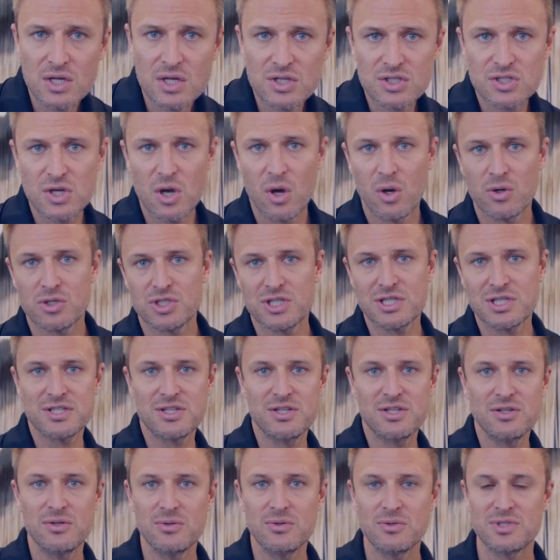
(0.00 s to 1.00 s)
So just
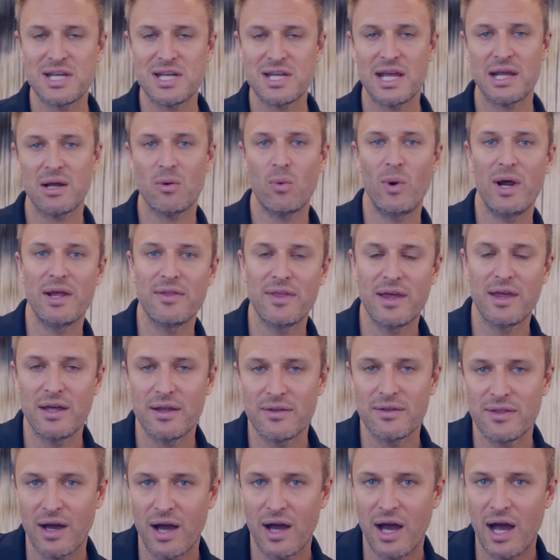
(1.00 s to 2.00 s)
to take away
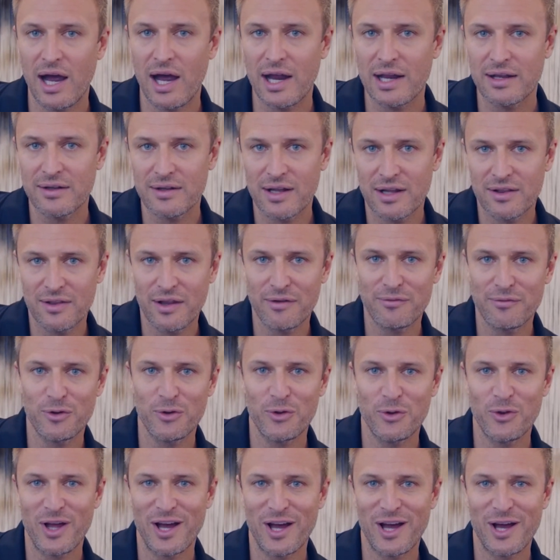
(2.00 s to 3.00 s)
the high
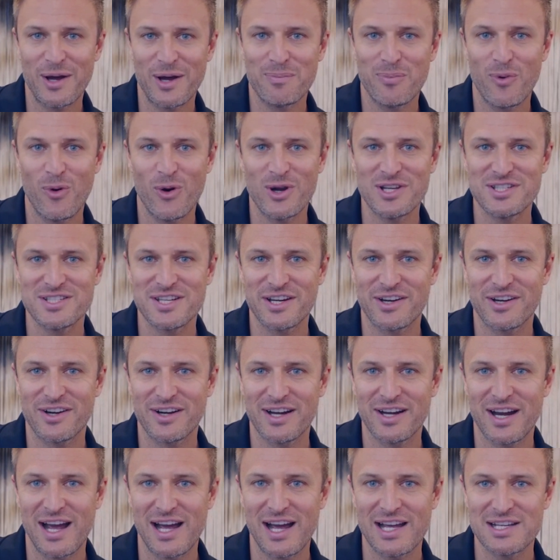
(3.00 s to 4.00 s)
level points here,
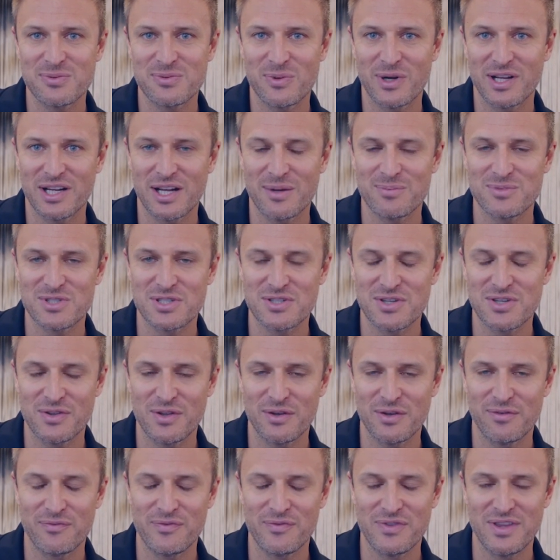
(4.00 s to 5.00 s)
guys, when it comes to
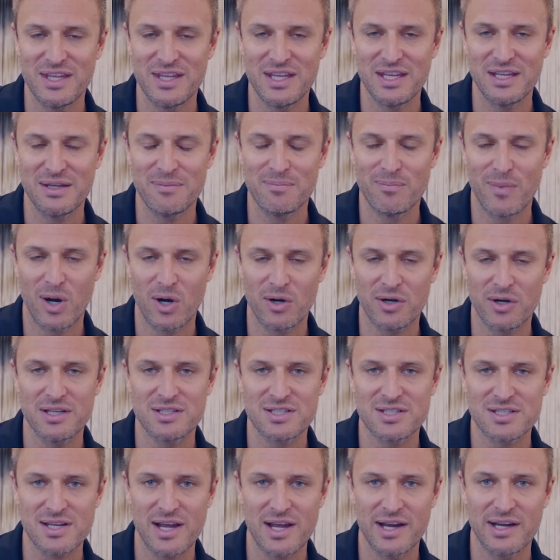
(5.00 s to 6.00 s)
the
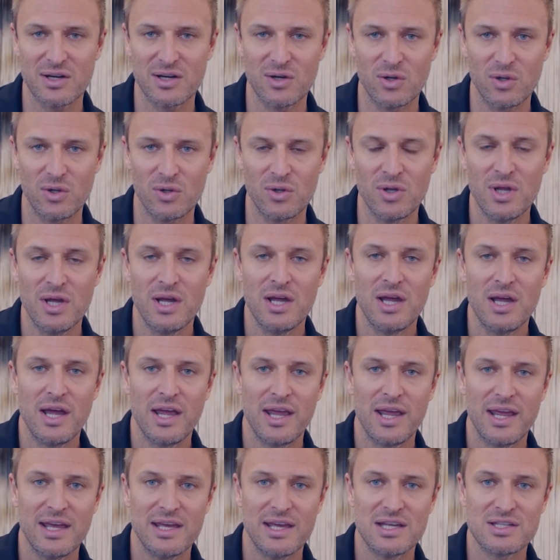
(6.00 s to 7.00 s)
market cycle,
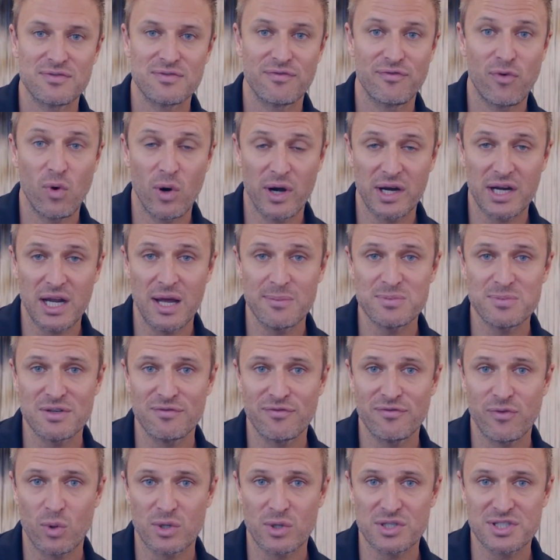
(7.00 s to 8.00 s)
it comes in
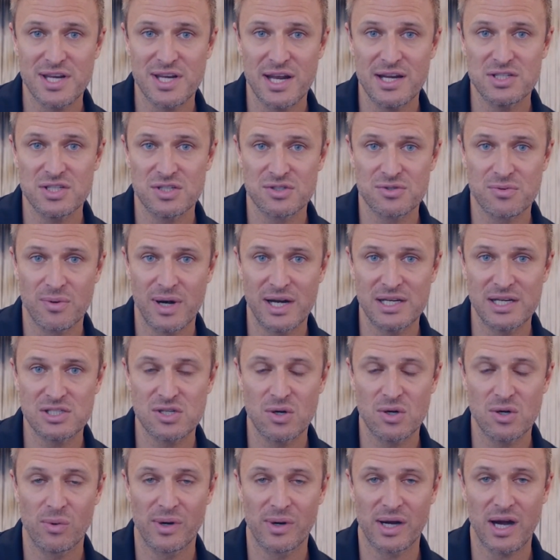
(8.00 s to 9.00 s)
4 stages, right?
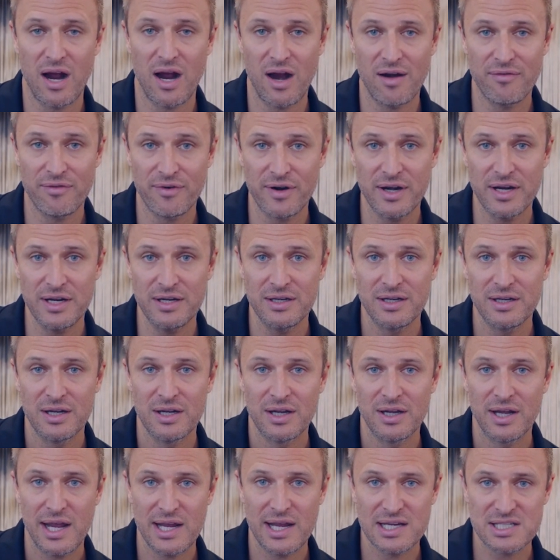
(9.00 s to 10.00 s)
So recovery,
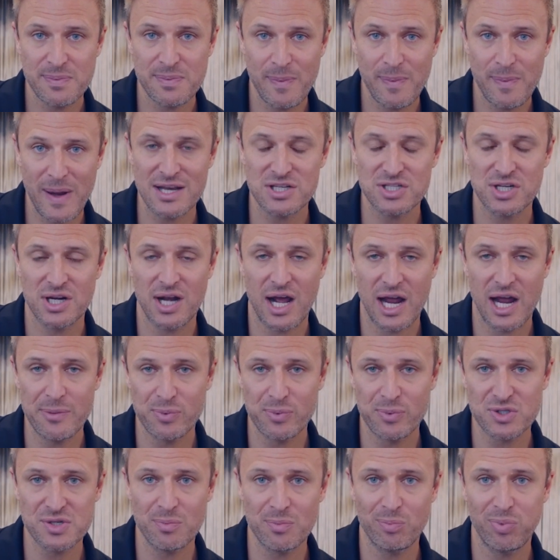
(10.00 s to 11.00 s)
expansion,
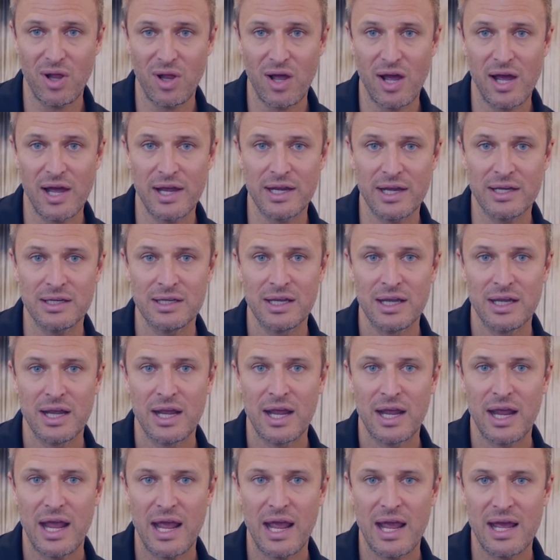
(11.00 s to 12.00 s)
hypersupply,
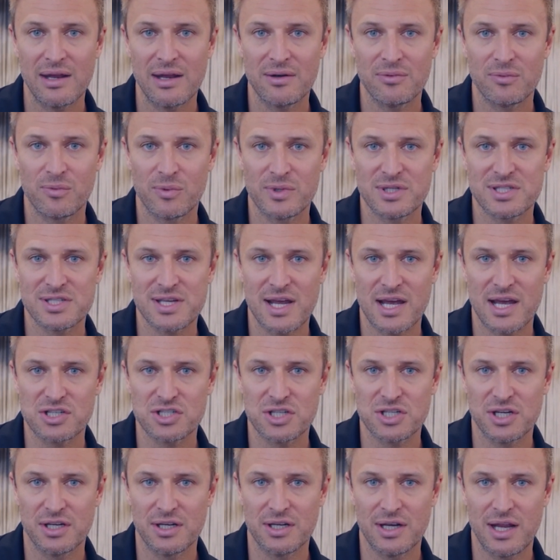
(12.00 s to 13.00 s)
and
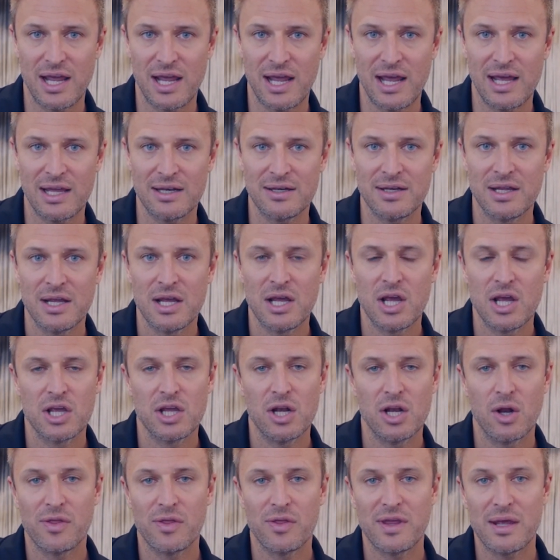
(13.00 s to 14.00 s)
recession. And
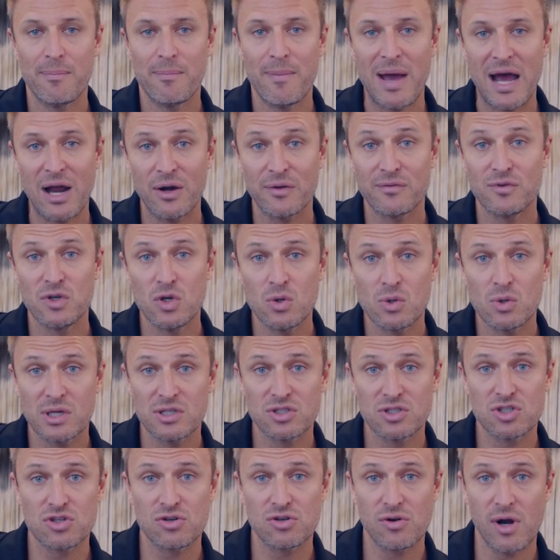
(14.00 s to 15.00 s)
the amount of new
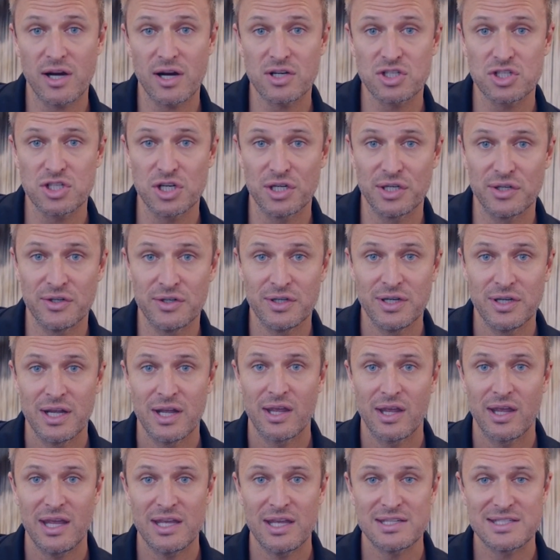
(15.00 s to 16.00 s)
construction
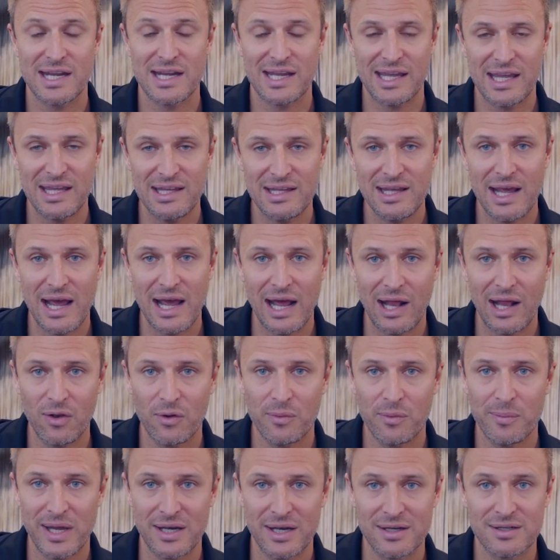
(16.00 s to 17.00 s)
is a key
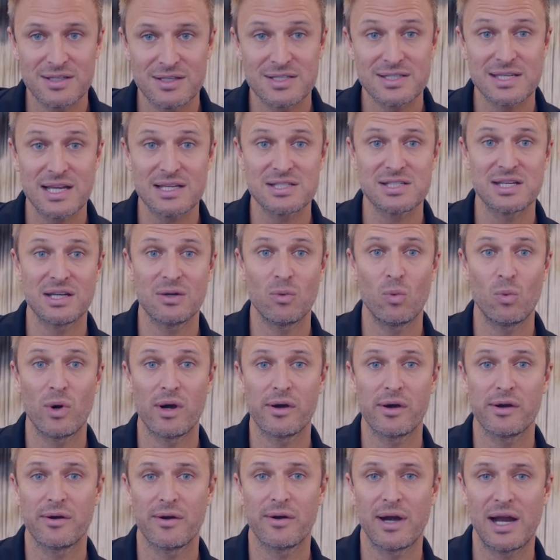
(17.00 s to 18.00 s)
element in assessing
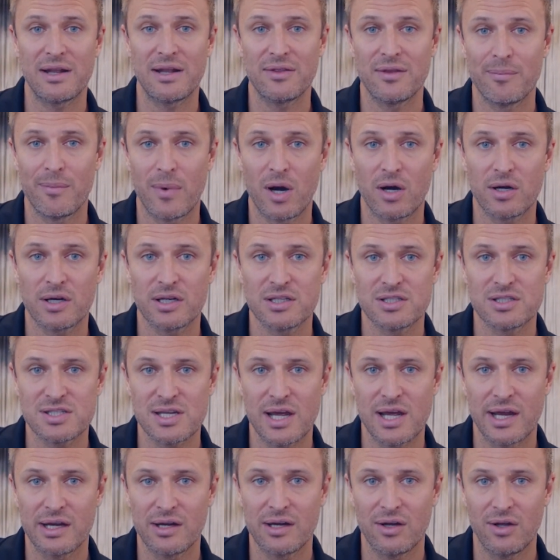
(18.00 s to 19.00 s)
where you're at in the market
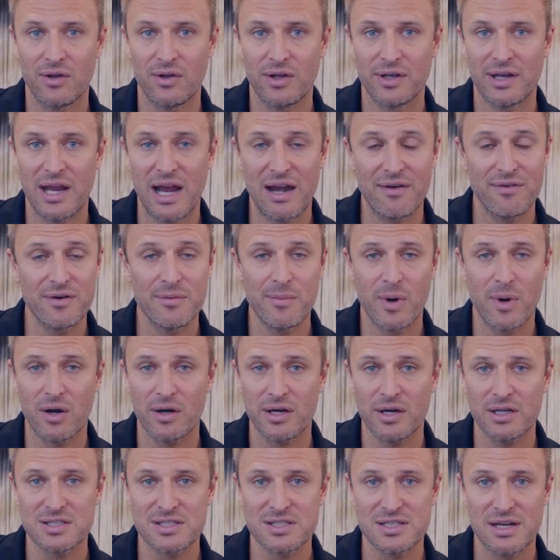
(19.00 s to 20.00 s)
cycle. And every
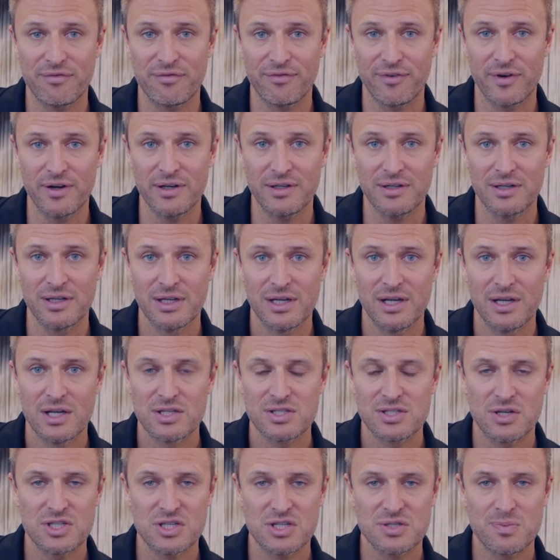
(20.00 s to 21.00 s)
market's different,
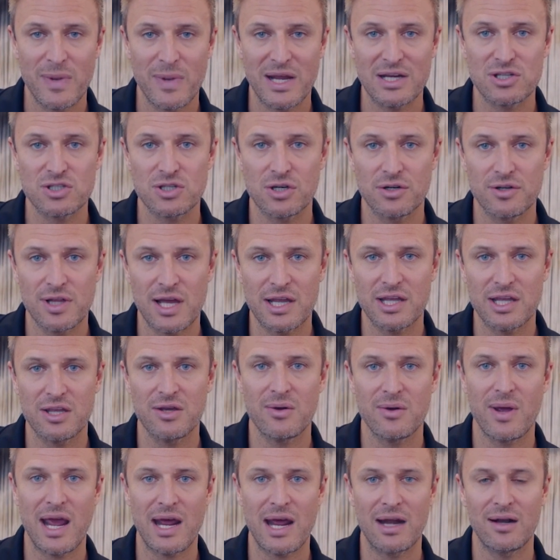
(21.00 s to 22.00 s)
so just make sure that
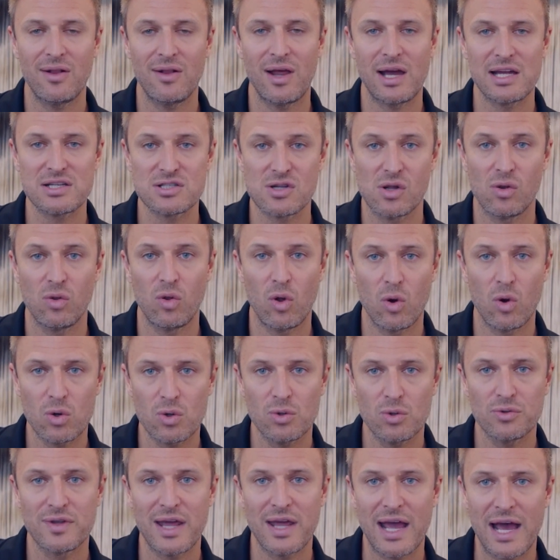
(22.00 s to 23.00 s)
you analyze the
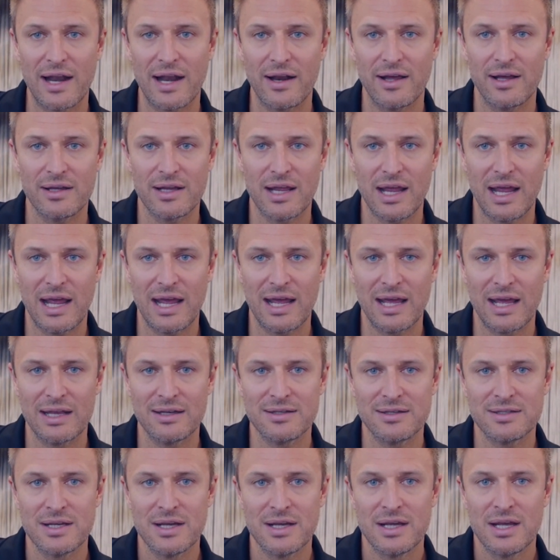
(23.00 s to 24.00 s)
local data, and